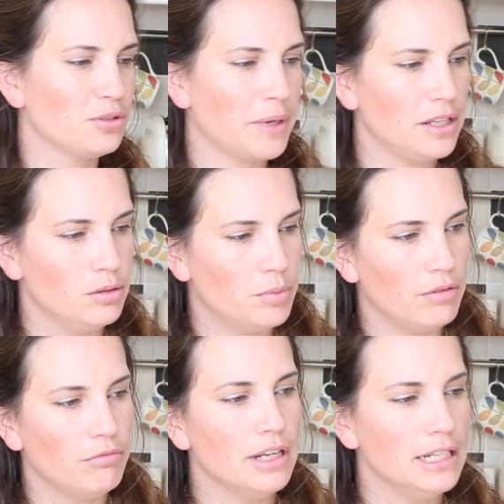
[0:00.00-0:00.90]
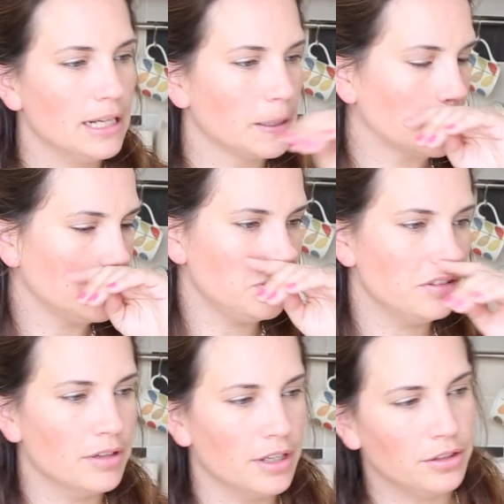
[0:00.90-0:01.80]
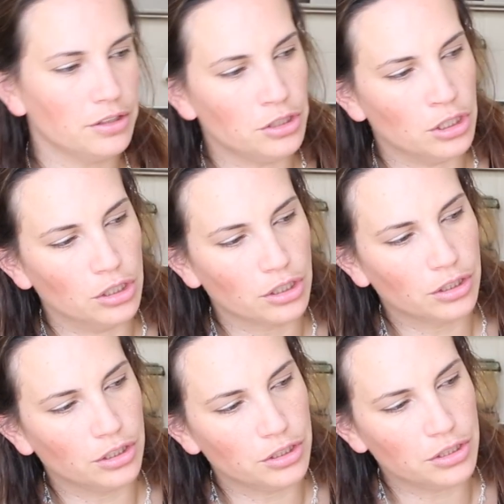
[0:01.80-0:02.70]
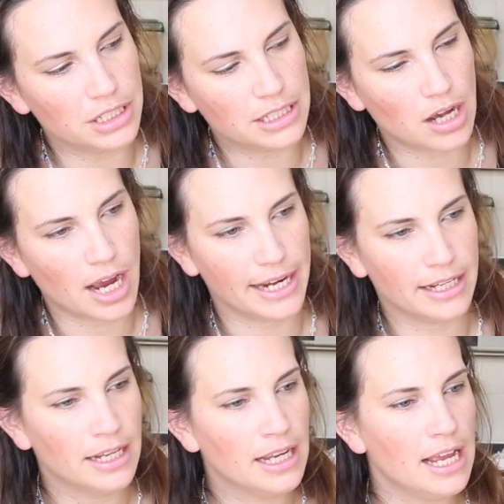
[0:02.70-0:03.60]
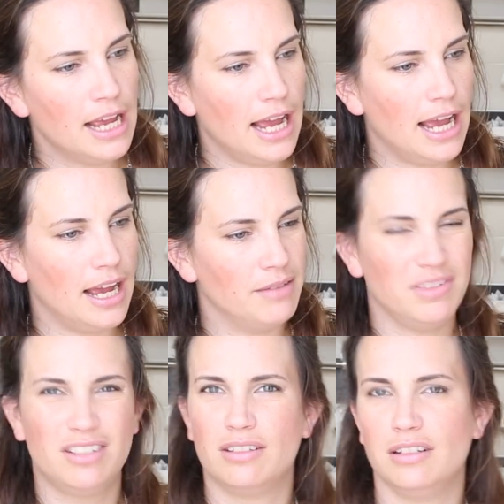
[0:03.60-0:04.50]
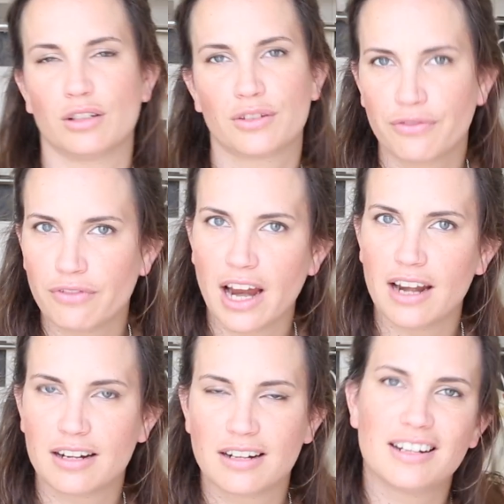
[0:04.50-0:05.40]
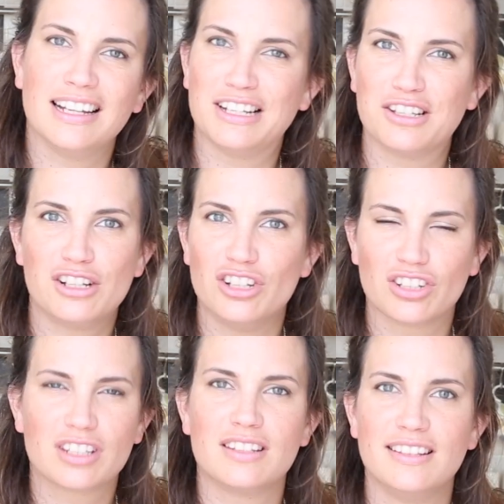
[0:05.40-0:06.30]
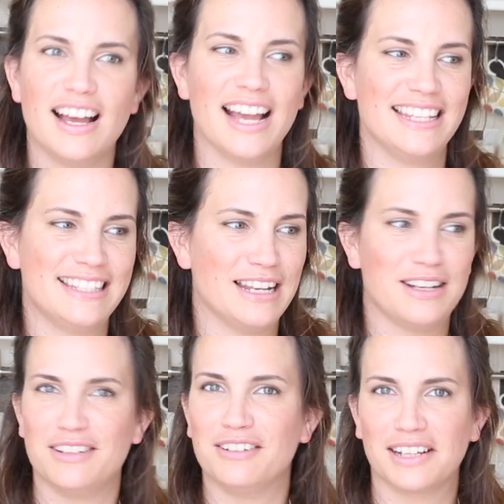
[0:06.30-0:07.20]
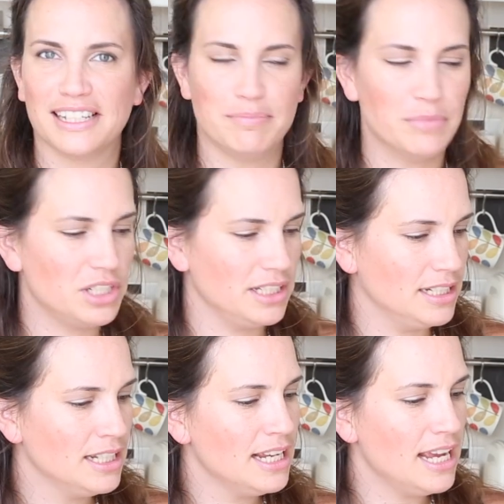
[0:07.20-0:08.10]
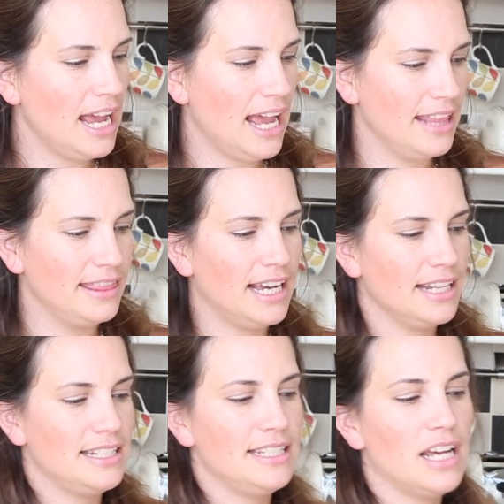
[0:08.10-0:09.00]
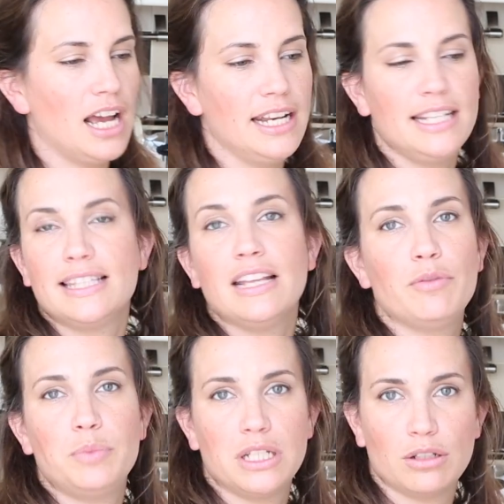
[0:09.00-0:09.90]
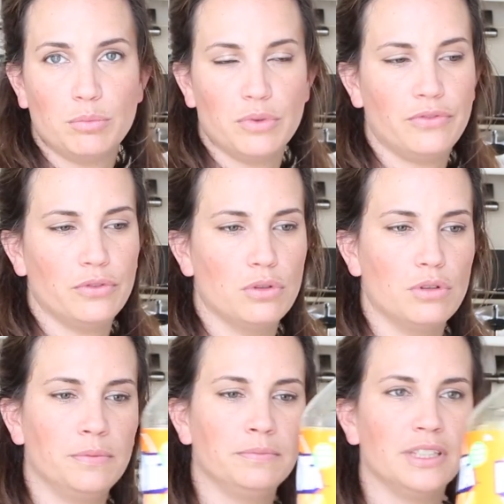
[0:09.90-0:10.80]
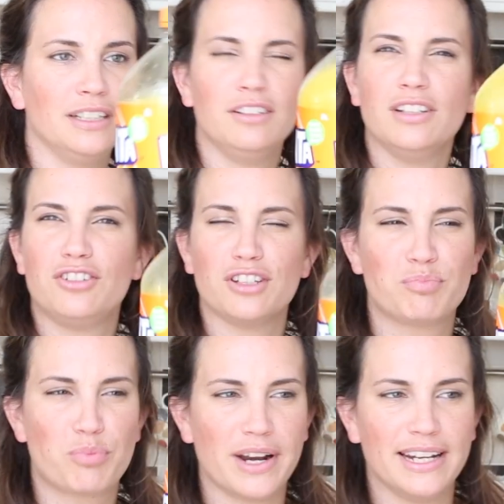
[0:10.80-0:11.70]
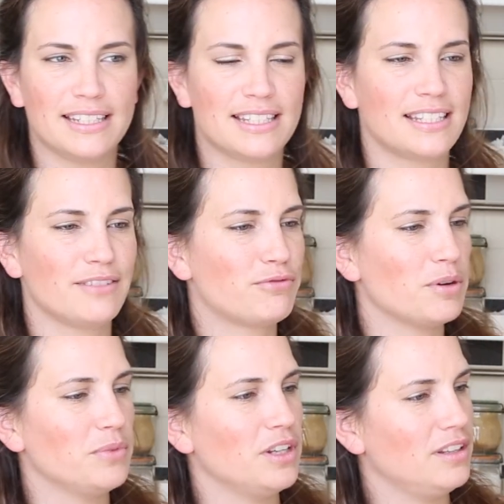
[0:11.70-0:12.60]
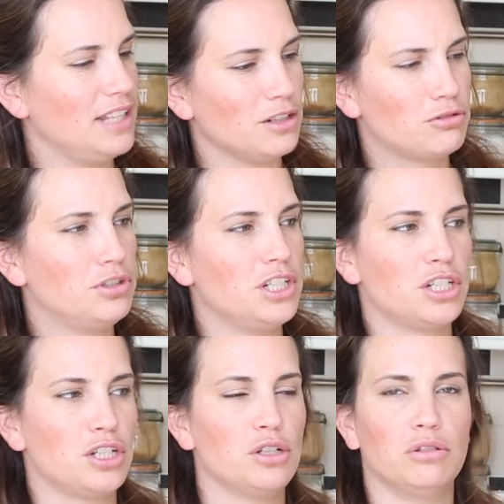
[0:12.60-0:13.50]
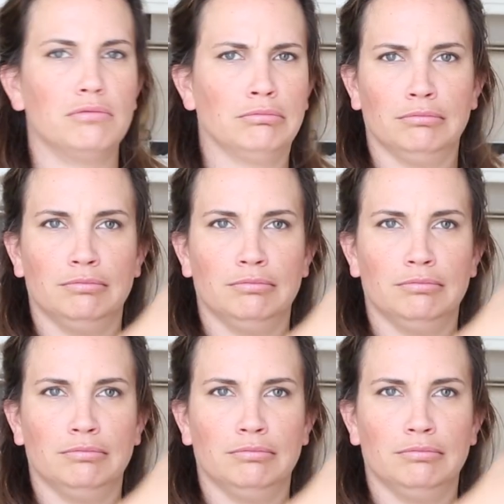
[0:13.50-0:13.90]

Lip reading: know about you, but I really like the new look, the new design. It just looks fresh. It just looks nice and kind of modern. And that design, it's never been done before. It just breaks from that traditional